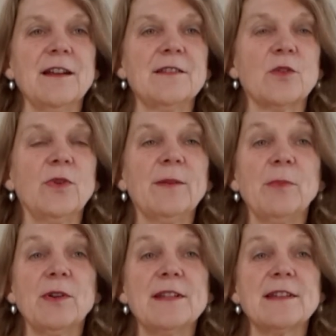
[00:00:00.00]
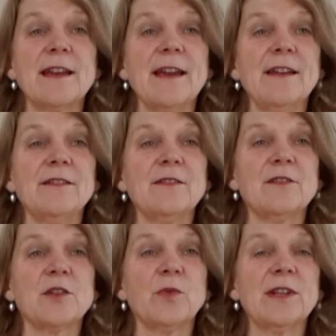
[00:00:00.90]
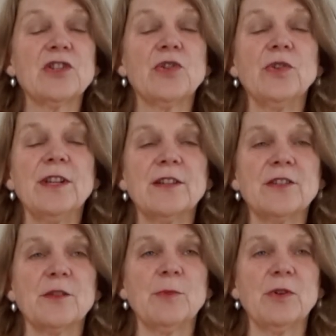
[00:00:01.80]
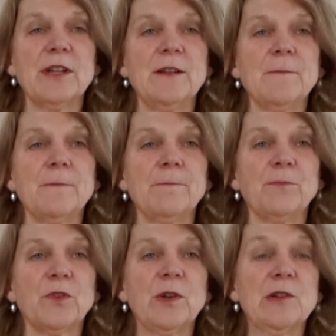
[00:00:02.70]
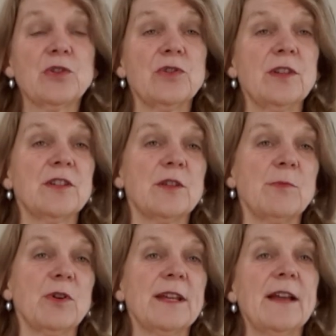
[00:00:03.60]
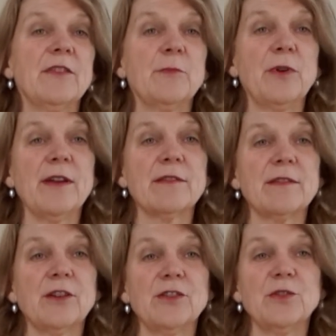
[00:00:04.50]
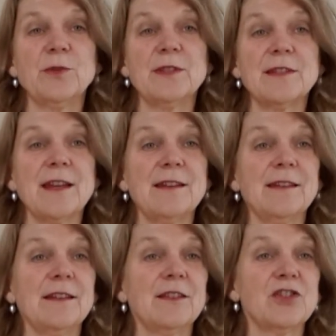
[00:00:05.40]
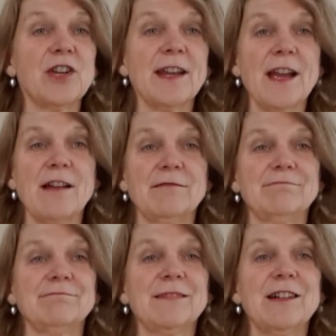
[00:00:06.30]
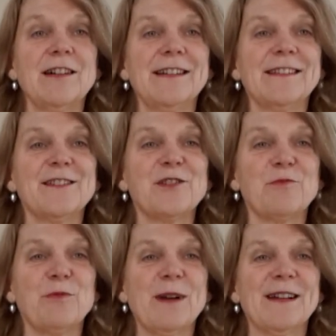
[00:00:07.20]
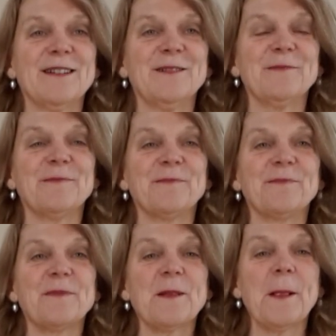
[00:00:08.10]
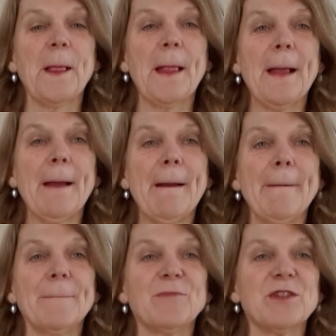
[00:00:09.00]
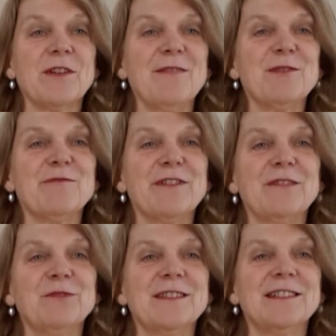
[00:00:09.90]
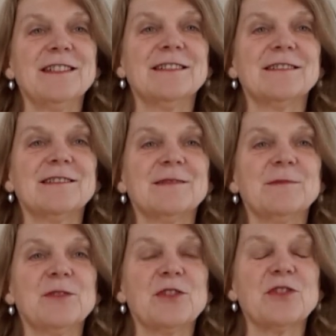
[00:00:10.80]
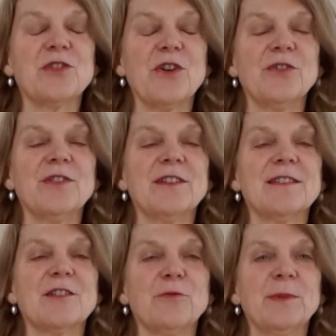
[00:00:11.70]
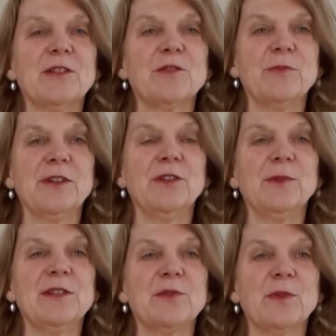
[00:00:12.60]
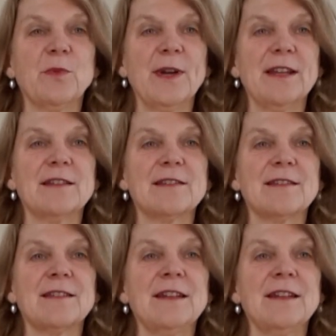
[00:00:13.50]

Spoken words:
as a quick body scan, as a quick tune into the body, a quick tune into the body and the breath. You can do it standing in the checkout line at the supermarket. So have some fun with it, and just know that it's helping to bring you into an awareness